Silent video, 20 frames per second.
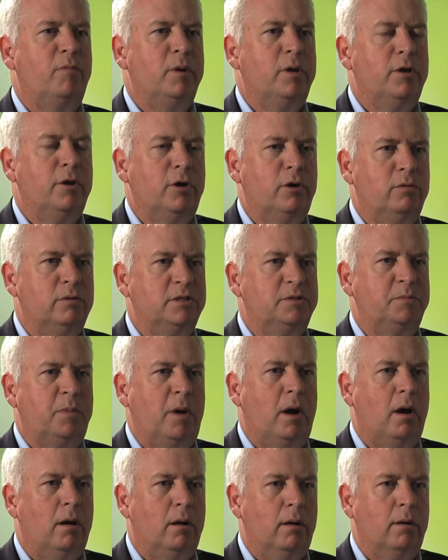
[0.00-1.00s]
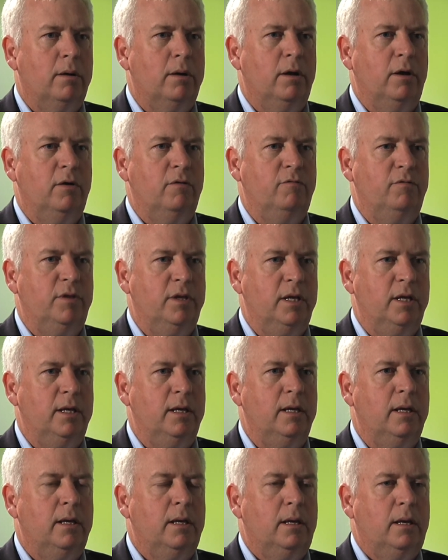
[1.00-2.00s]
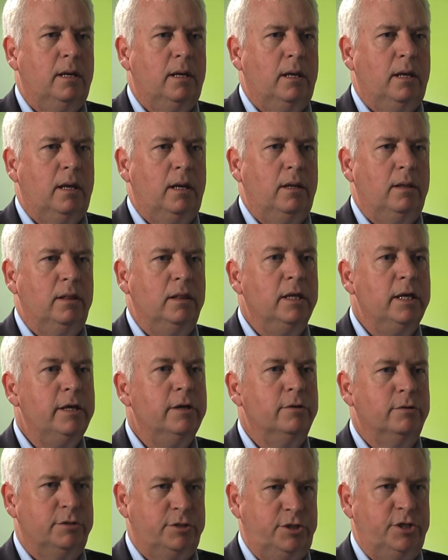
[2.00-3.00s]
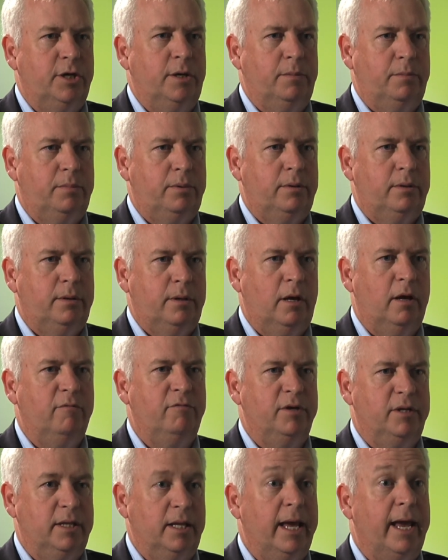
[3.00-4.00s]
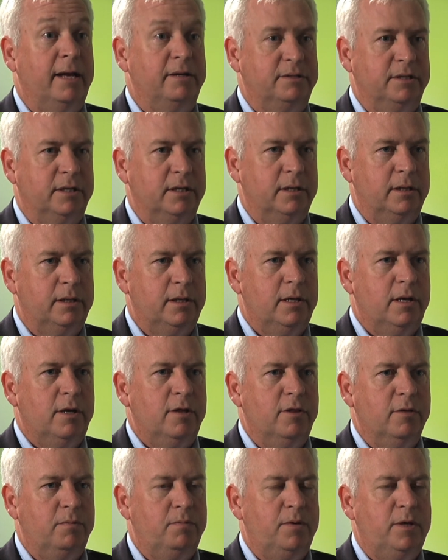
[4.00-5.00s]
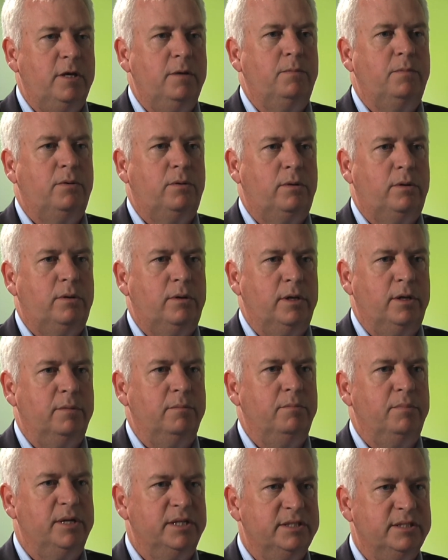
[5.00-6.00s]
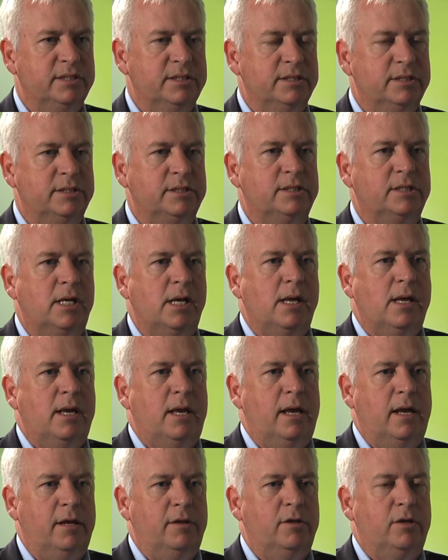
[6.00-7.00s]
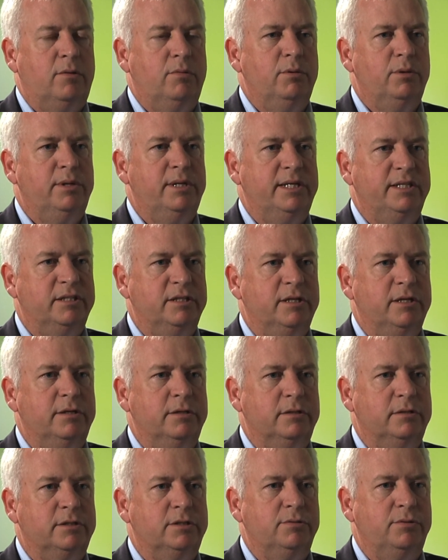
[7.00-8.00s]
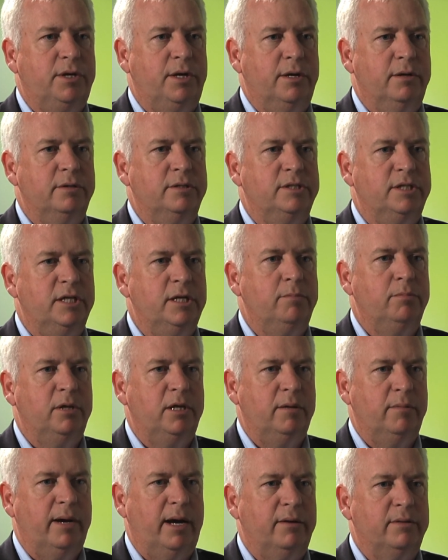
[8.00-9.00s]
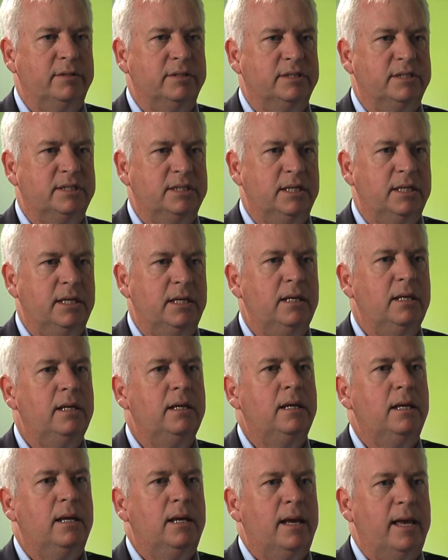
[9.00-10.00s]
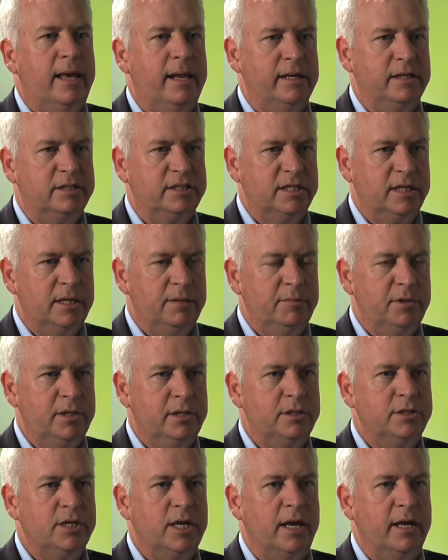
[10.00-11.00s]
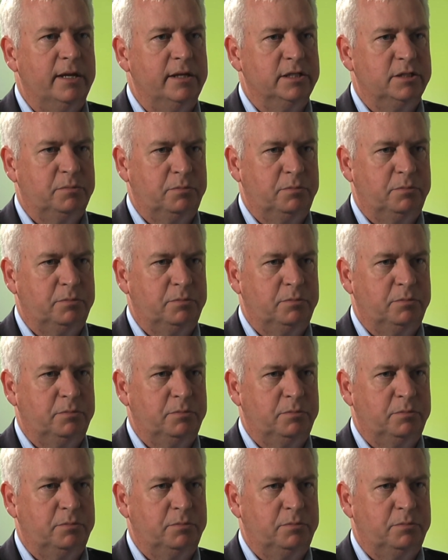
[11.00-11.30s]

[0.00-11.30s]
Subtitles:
McGill was part of the leadership of Atlanta, the people in business and the community's leaders who cared deeply about the city and its image and its